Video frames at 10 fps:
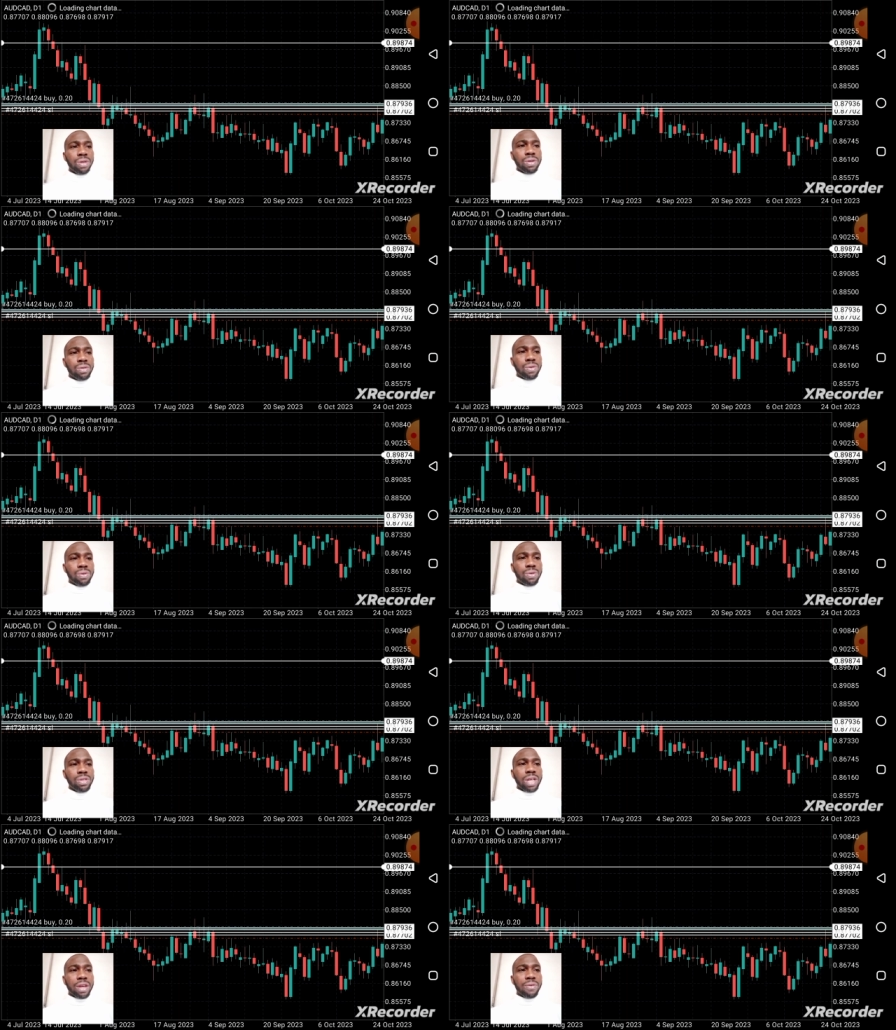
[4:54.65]
So those
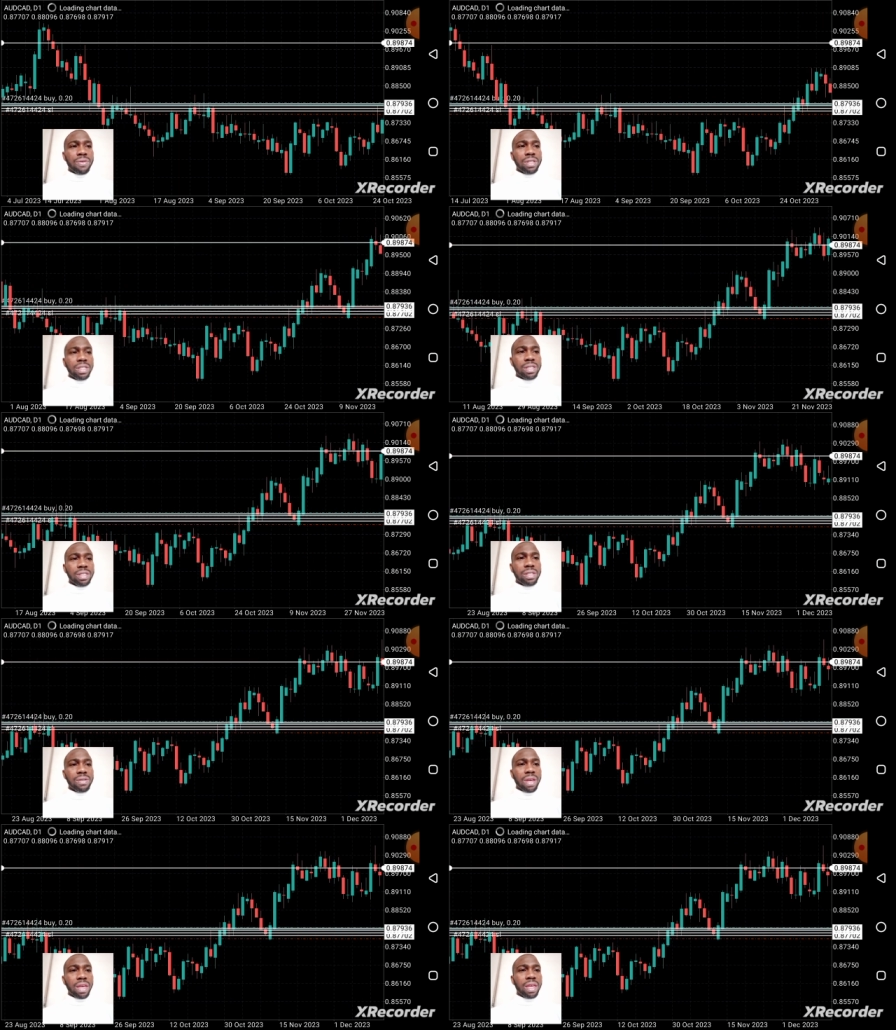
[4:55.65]
are the reasons,
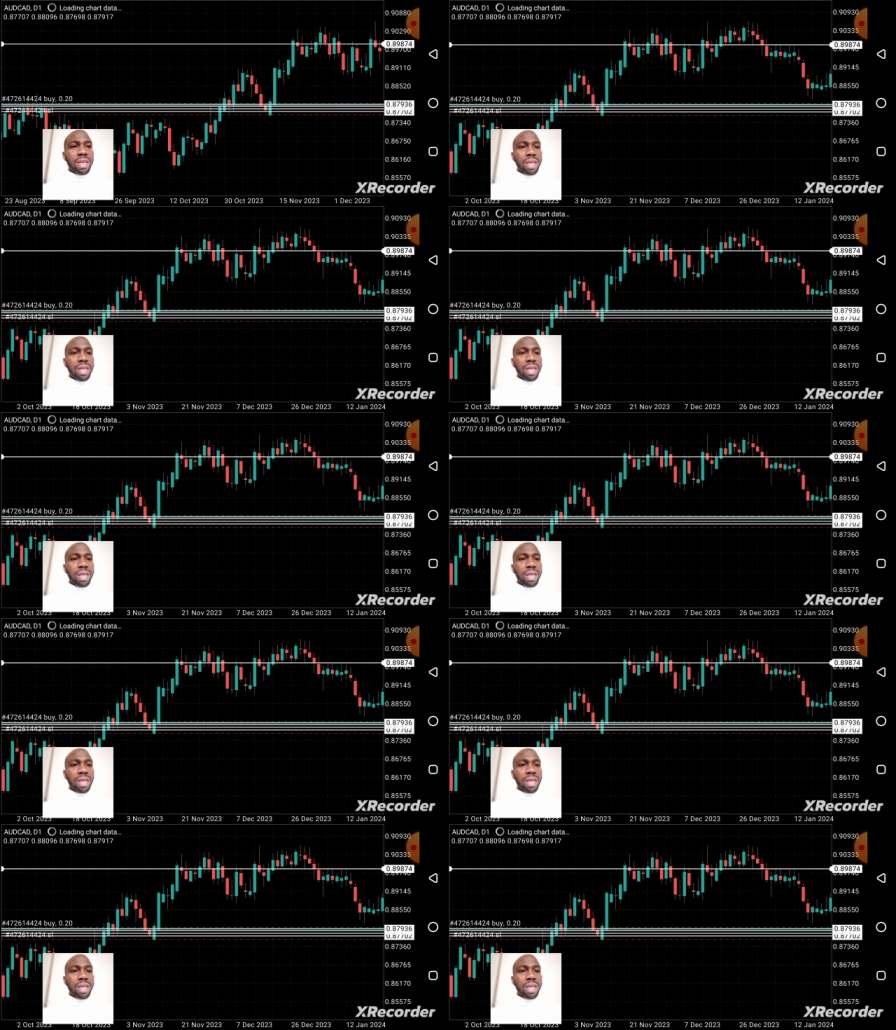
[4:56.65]
okay?